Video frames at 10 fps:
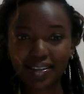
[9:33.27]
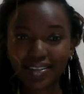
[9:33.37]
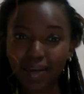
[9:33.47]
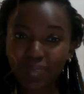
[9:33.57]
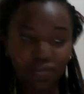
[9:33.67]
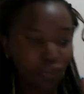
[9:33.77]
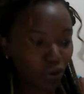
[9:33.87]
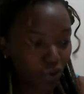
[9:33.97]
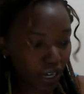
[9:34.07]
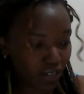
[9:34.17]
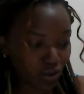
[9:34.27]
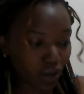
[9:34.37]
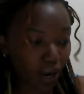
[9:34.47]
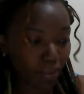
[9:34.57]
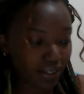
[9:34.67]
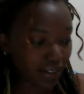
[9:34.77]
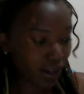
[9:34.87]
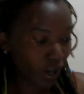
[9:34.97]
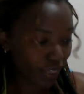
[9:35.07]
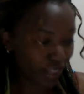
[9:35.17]
something for you guys to come, and
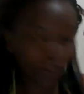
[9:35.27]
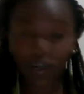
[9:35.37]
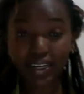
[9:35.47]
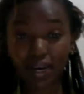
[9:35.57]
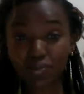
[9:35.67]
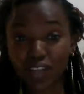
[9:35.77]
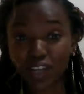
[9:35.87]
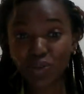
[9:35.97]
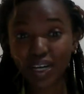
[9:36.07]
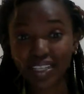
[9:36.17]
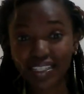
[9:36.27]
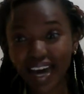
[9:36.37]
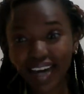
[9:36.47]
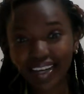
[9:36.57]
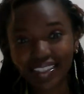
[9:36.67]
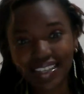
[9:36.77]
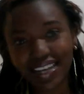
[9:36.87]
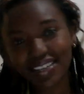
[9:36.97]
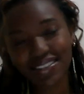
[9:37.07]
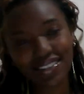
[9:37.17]
then you can come so that we can snack and
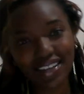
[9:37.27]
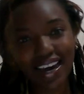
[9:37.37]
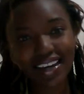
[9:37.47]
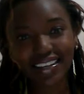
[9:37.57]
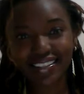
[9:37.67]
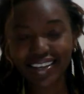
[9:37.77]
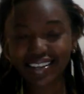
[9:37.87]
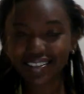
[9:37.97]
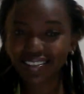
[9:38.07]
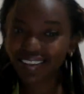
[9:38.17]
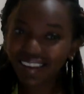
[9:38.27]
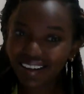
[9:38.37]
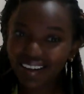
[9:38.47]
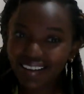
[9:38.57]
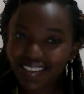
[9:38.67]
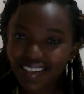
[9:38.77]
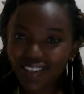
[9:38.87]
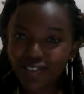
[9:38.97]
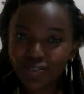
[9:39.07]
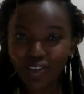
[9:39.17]
just dine and just
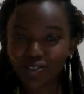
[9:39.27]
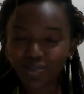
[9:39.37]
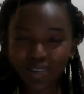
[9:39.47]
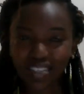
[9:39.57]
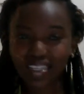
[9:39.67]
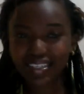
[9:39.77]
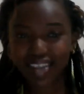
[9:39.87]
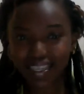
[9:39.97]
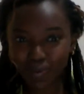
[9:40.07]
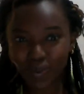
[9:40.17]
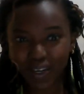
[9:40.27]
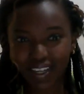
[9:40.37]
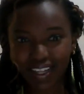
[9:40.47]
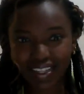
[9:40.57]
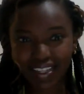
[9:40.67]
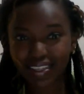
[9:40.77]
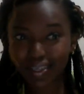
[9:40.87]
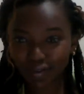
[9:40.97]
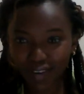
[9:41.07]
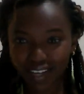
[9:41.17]
tell stories, you know, and just catch up together, the
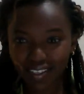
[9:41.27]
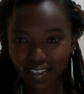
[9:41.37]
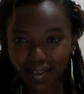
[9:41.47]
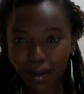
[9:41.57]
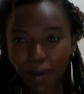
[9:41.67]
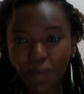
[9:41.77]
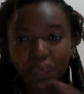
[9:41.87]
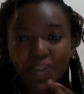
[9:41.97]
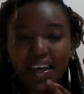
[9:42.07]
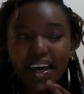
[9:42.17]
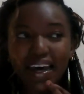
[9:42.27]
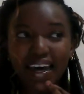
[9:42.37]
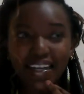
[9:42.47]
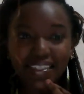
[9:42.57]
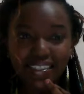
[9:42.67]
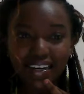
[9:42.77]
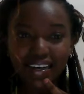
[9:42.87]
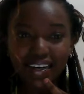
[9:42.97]
three of us. And